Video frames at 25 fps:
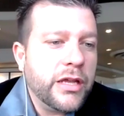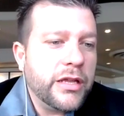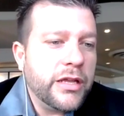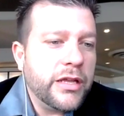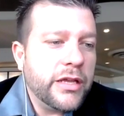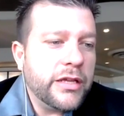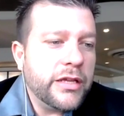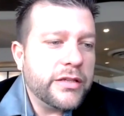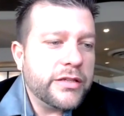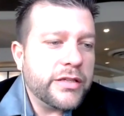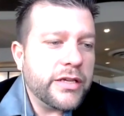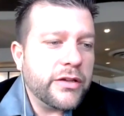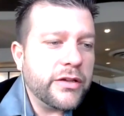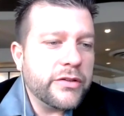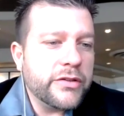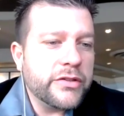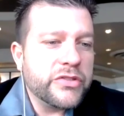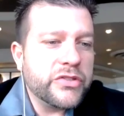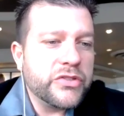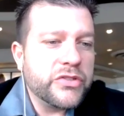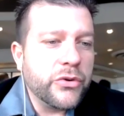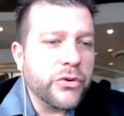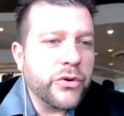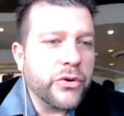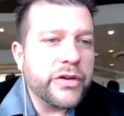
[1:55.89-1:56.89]
and they tell
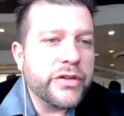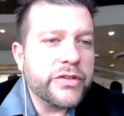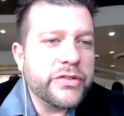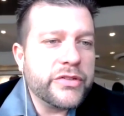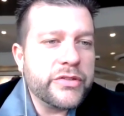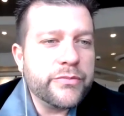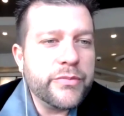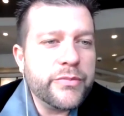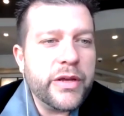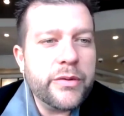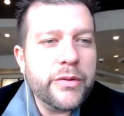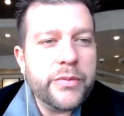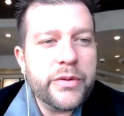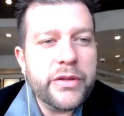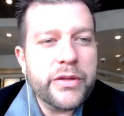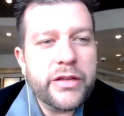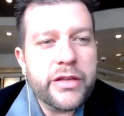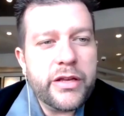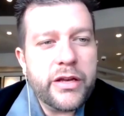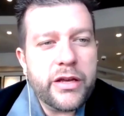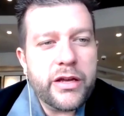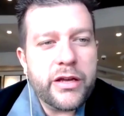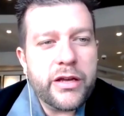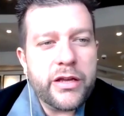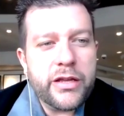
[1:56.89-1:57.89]
the stories
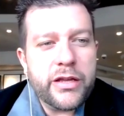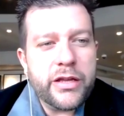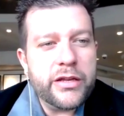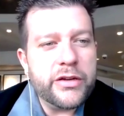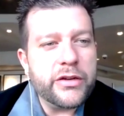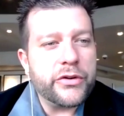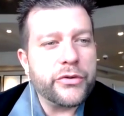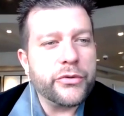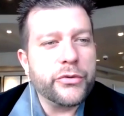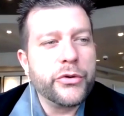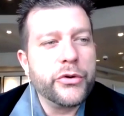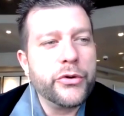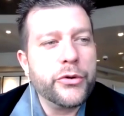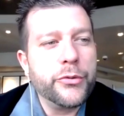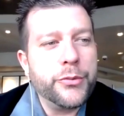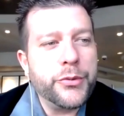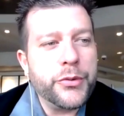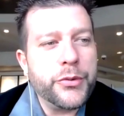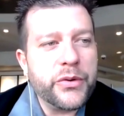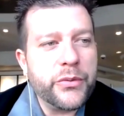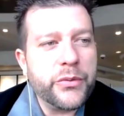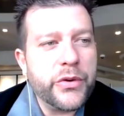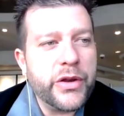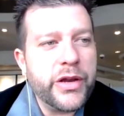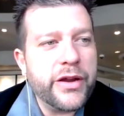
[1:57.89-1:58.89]
maybe in a
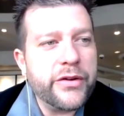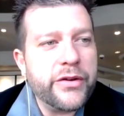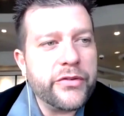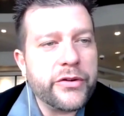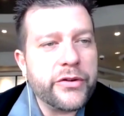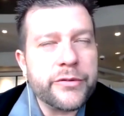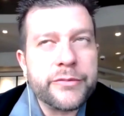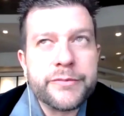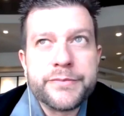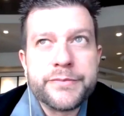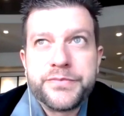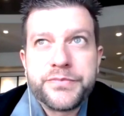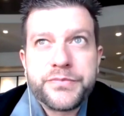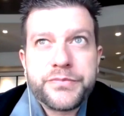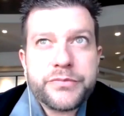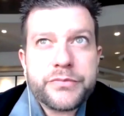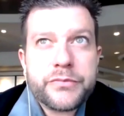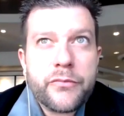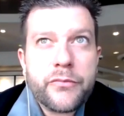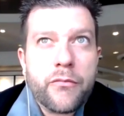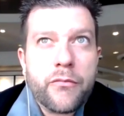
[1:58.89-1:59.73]
group or whatever.